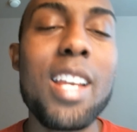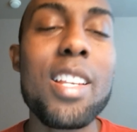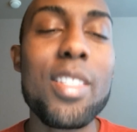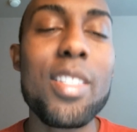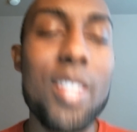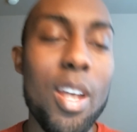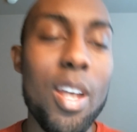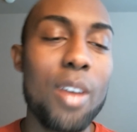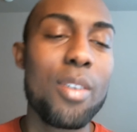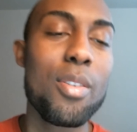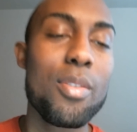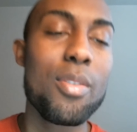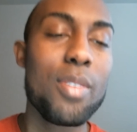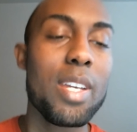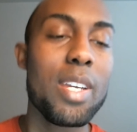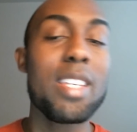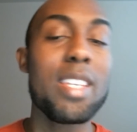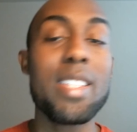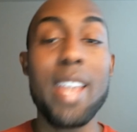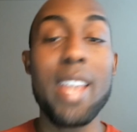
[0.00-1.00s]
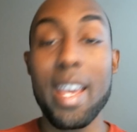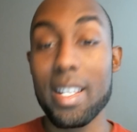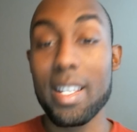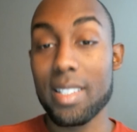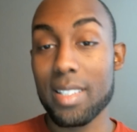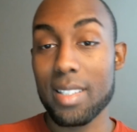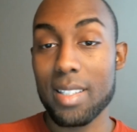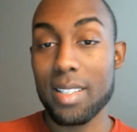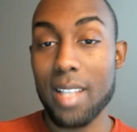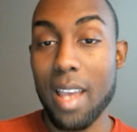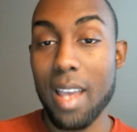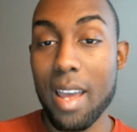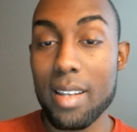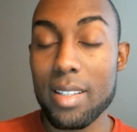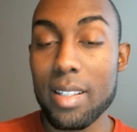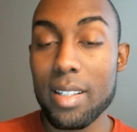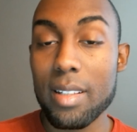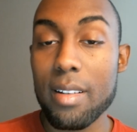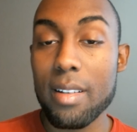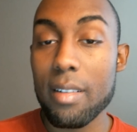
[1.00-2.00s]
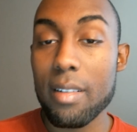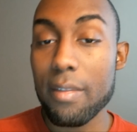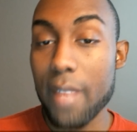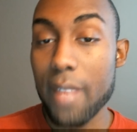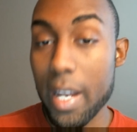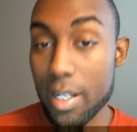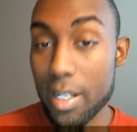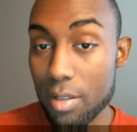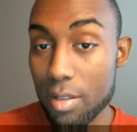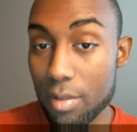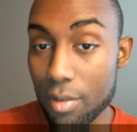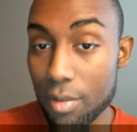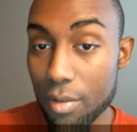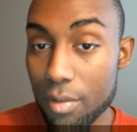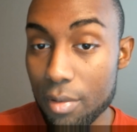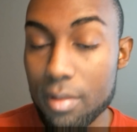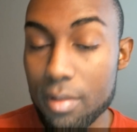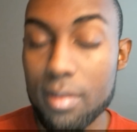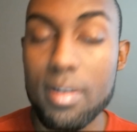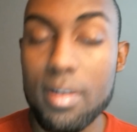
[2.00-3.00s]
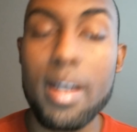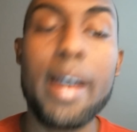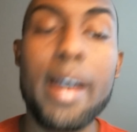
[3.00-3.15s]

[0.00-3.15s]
so yes, I did go to fashion school.